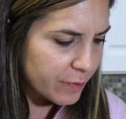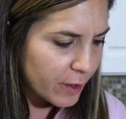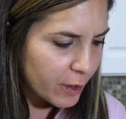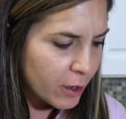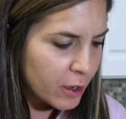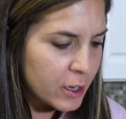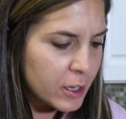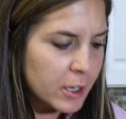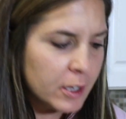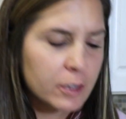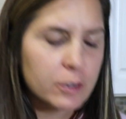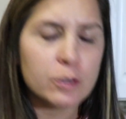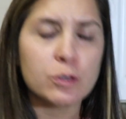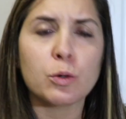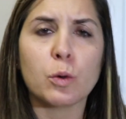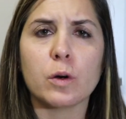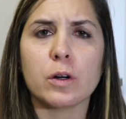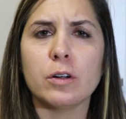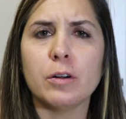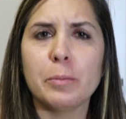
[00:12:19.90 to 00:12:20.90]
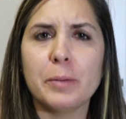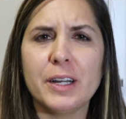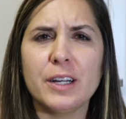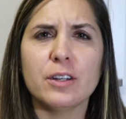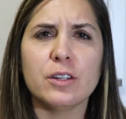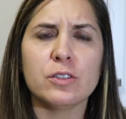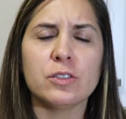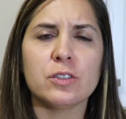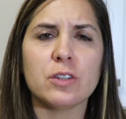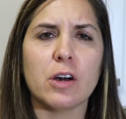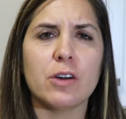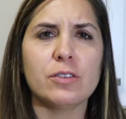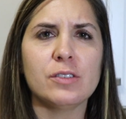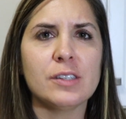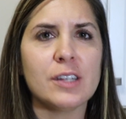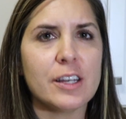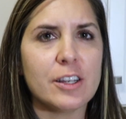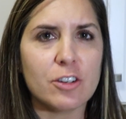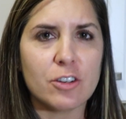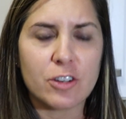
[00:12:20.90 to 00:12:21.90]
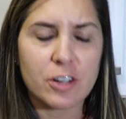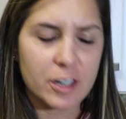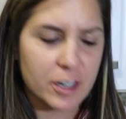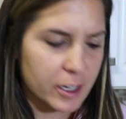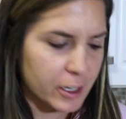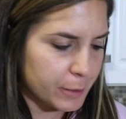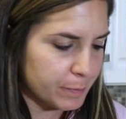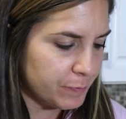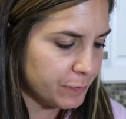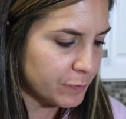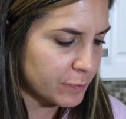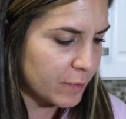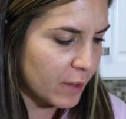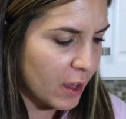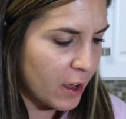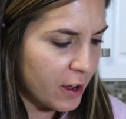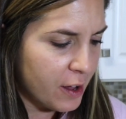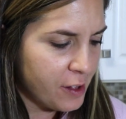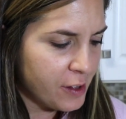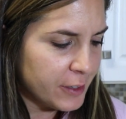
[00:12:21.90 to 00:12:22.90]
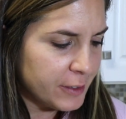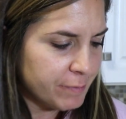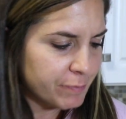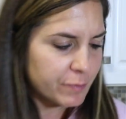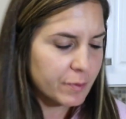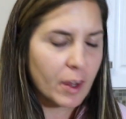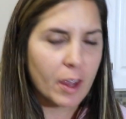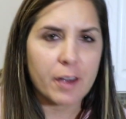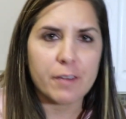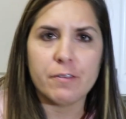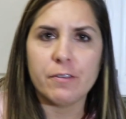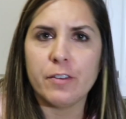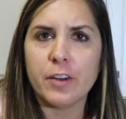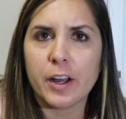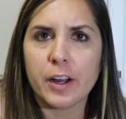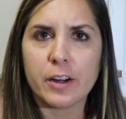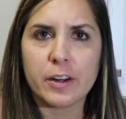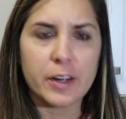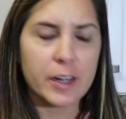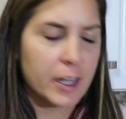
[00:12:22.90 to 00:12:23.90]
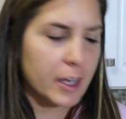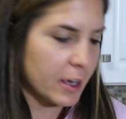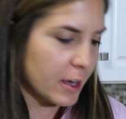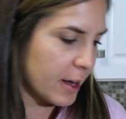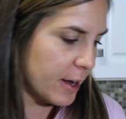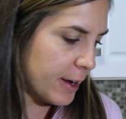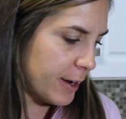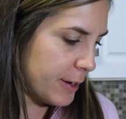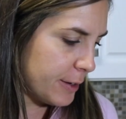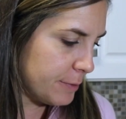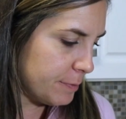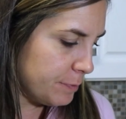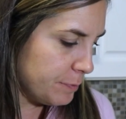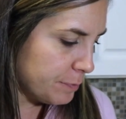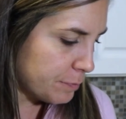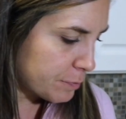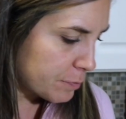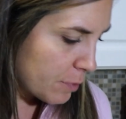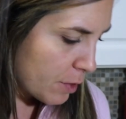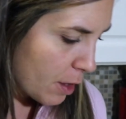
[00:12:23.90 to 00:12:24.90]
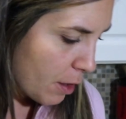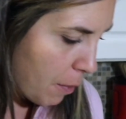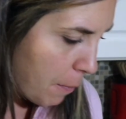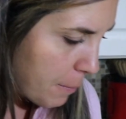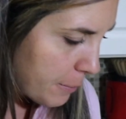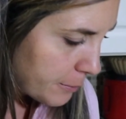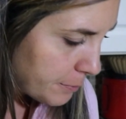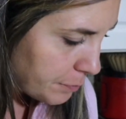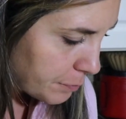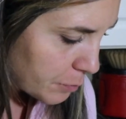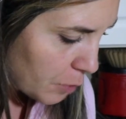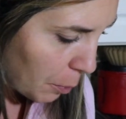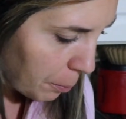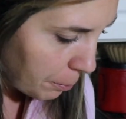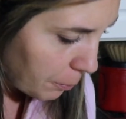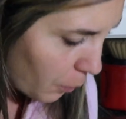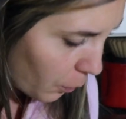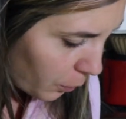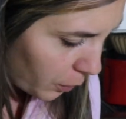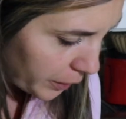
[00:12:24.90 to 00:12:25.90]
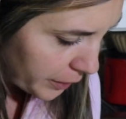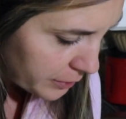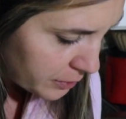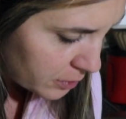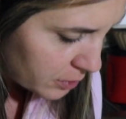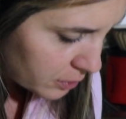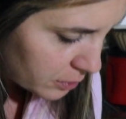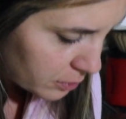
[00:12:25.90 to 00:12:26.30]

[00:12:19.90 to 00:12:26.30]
the squirrel meat is so tender and very um, moist